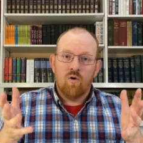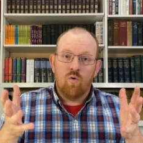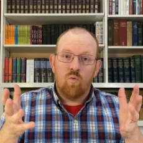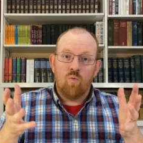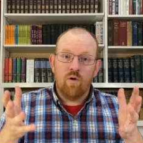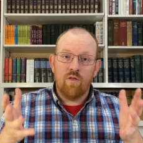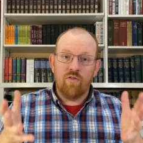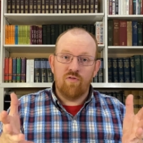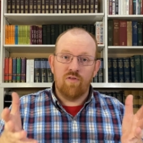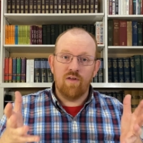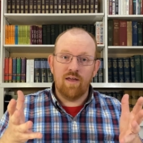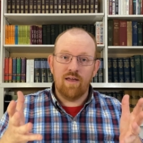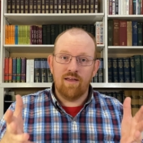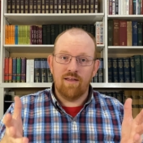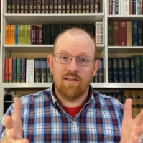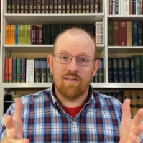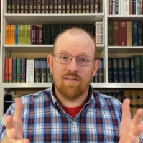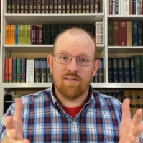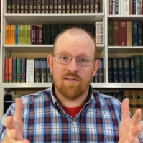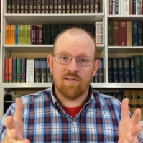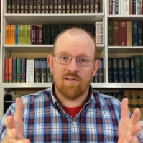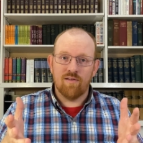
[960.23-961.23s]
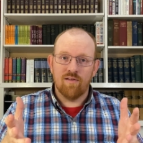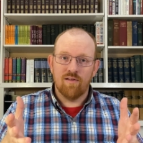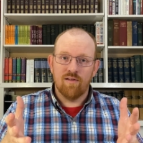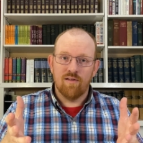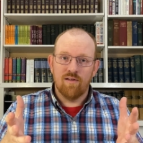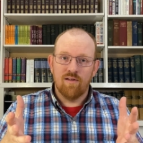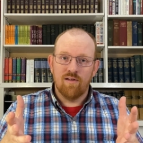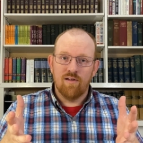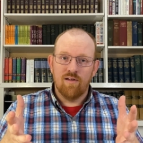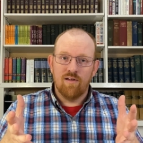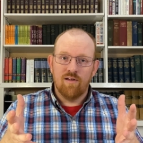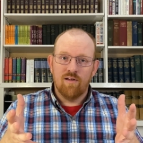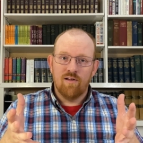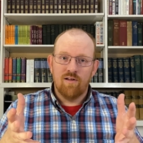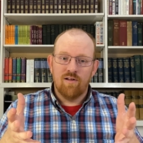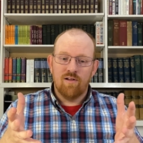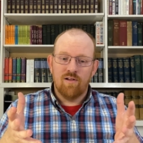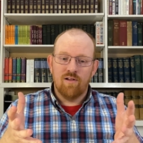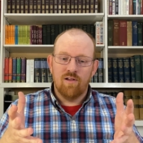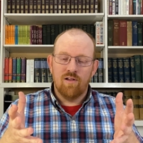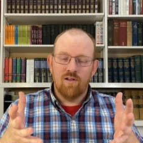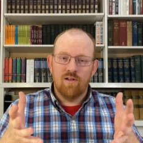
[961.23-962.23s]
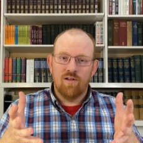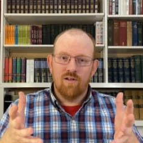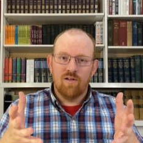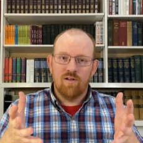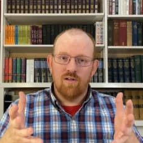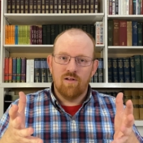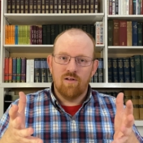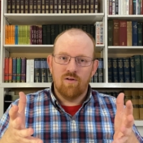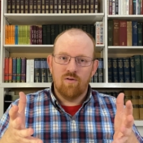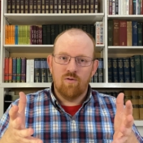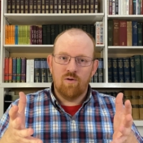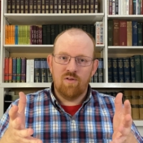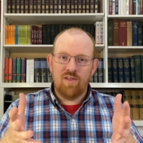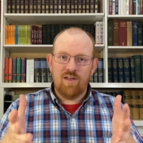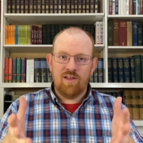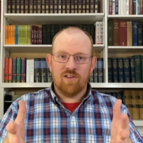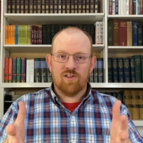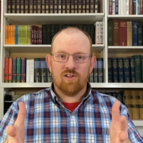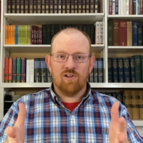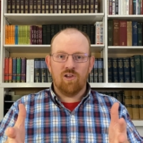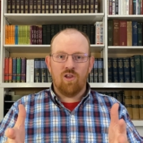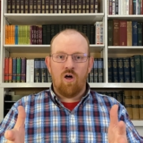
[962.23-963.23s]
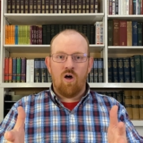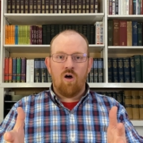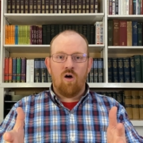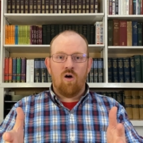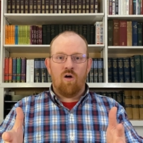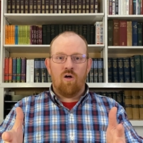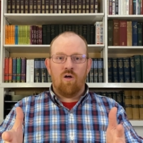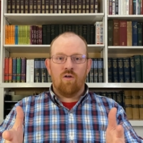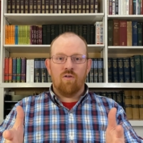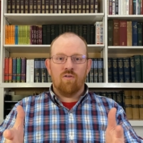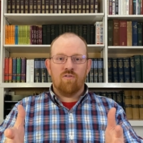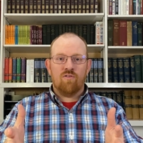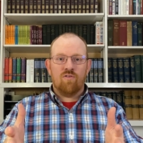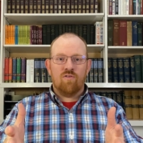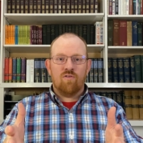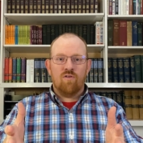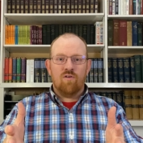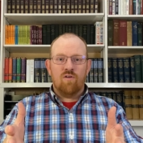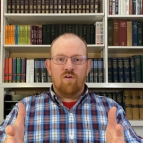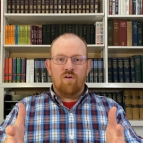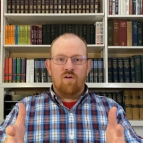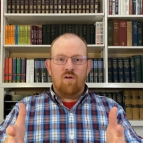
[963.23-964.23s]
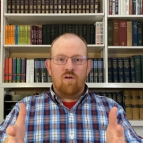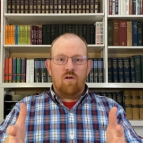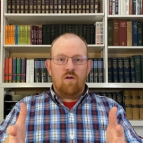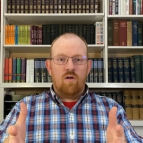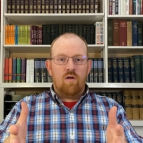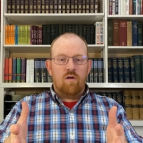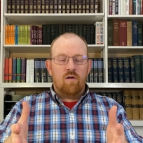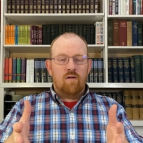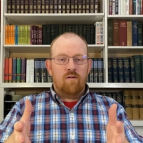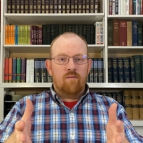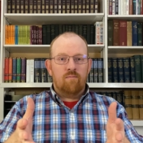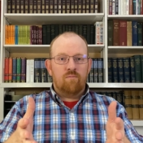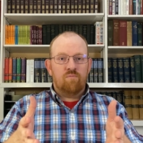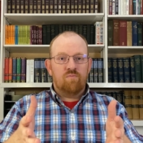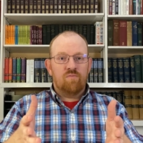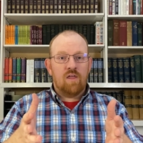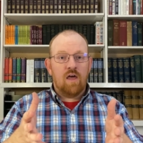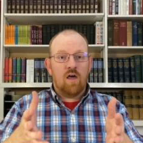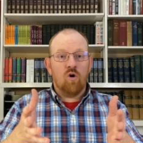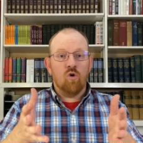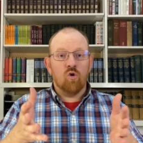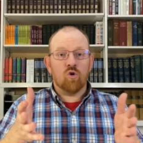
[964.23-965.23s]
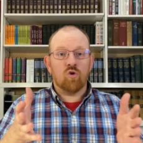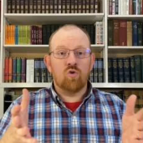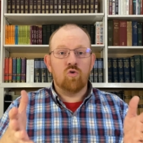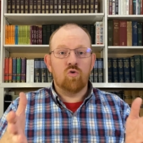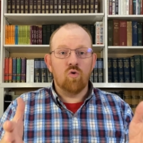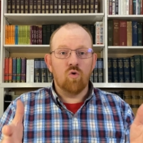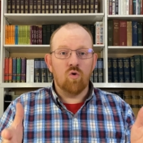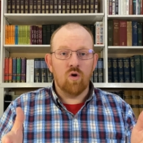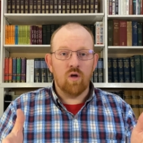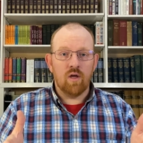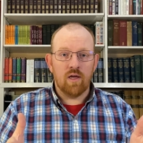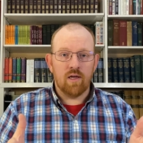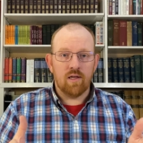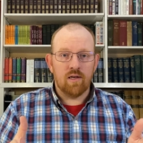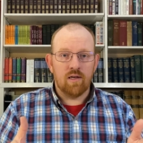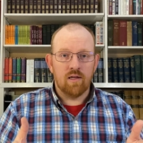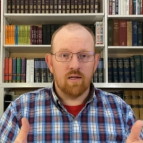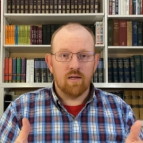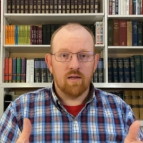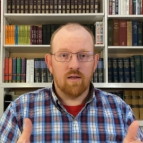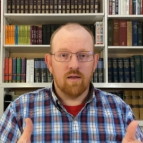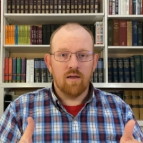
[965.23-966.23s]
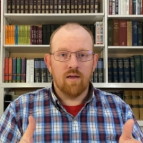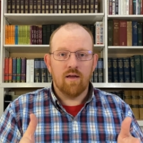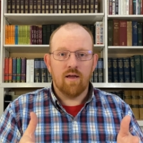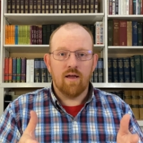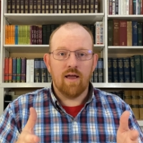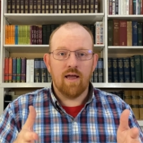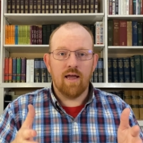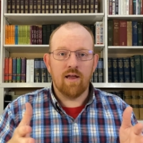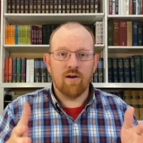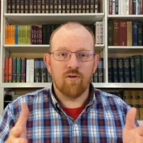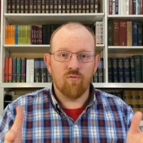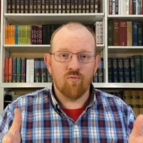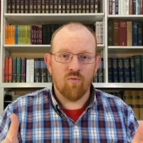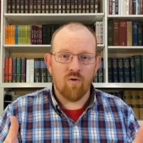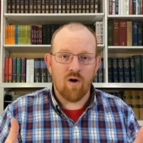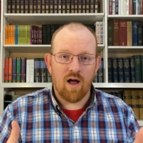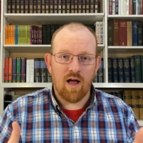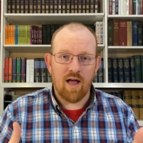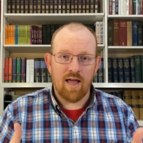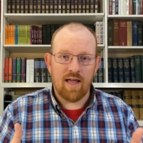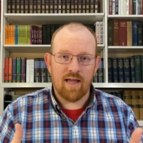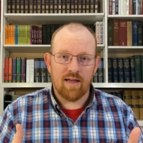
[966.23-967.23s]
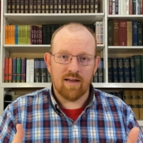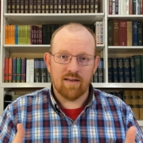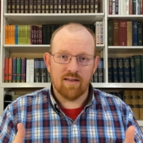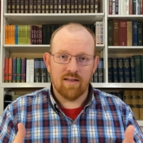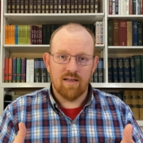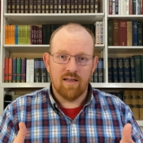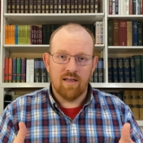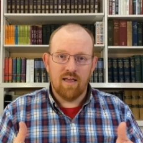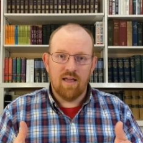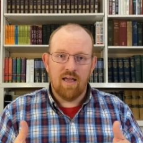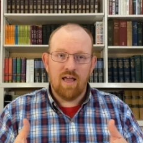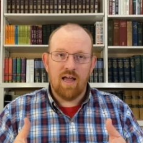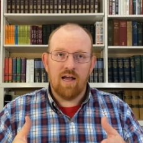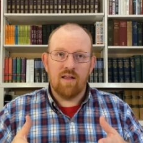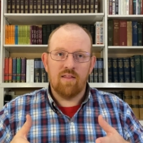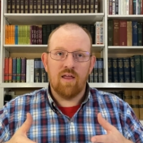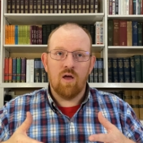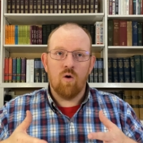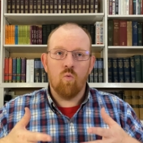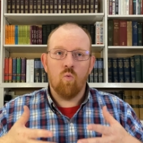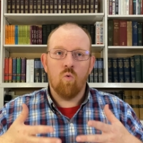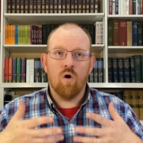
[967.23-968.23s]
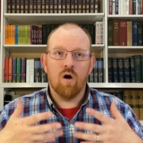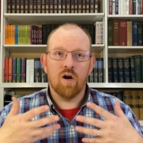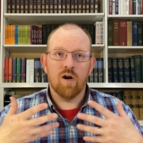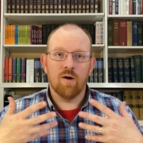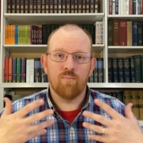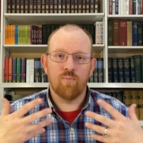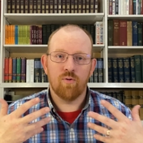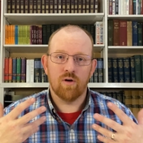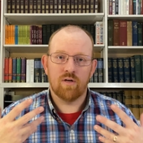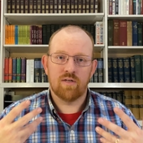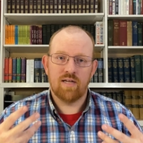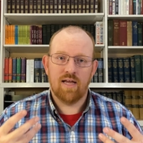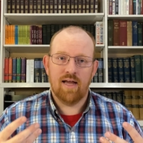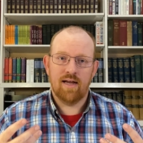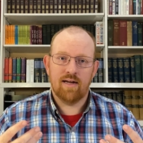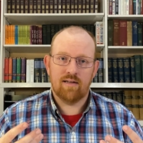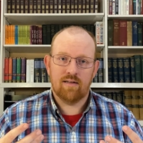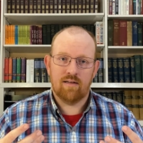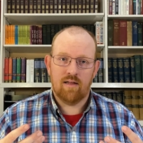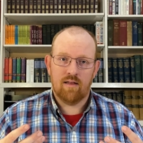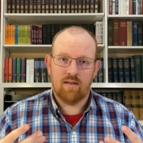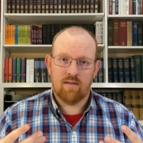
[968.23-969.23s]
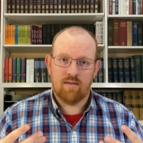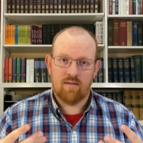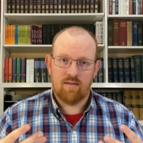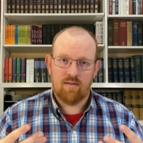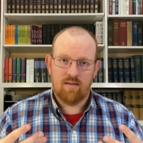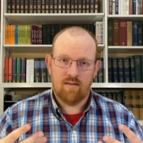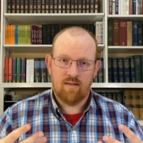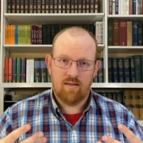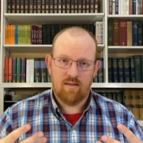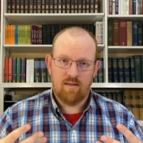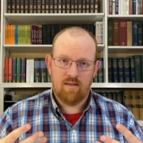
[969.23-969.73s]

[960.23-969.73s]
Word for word: with these, with these laws that are good and right and that want to protect us,